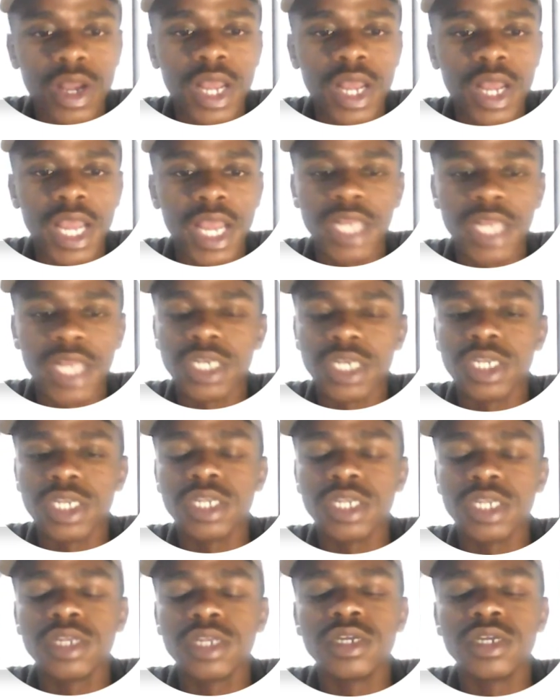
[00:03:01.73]
and
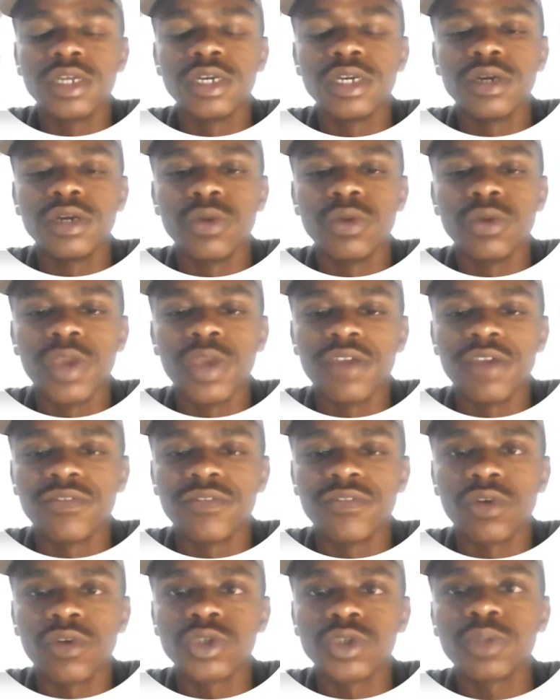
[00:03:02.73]
we have
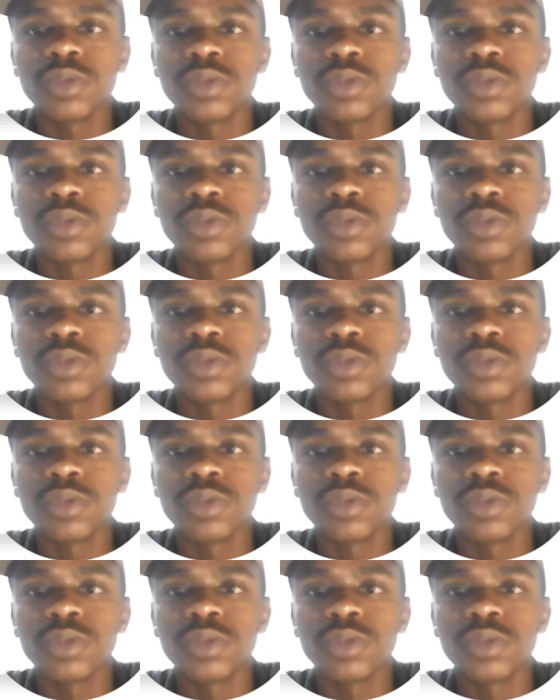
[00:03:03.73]
also